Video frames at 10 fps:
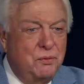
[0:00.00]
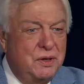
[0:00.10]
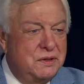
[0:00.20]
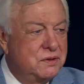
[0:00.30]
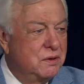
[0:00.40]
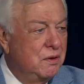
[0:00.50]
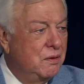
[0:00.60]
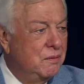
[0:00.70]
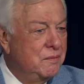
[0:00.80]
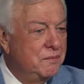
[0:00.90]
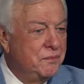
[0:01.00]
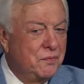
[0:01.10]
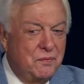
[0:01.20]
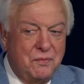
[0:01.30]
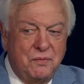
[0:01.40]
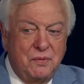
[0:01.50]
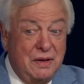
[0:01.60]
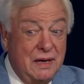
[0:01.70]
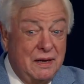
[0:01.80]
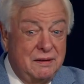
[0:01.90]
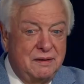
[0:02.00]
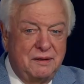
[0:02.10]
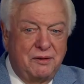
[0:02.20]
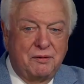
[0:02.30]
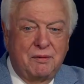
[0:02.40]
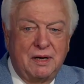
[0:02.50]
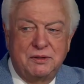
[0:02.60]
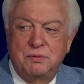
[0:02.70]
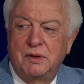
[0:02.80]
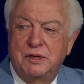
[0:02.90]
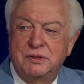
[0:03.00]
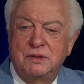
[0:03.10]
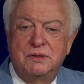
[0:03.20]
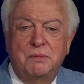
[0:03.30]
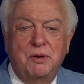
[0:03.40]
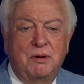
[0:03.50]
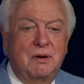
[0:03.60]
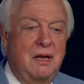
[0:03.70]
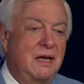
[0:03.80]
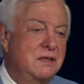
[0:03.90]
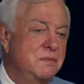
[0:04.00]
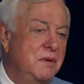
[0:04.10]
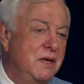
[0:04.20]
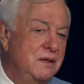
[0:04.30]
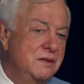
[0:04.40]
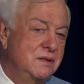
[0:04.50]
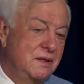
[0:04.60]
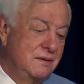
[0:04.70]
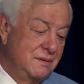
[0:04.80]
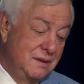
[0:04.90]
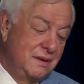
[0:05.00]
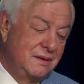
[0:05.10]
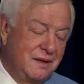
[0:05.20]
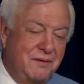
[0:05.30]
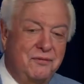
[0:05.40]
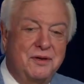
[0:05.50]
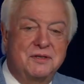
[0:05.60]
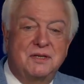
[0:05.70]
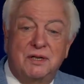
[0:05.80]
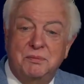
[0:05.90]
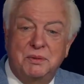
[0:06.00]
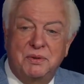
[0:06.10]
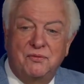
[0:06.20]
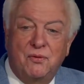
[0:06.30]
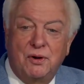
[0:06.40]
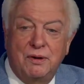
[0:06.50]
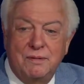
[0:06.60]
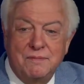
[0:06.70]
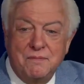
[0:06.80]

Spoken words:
weeks ago, we had another graduation, some of your classmates that got finished a little bit before you.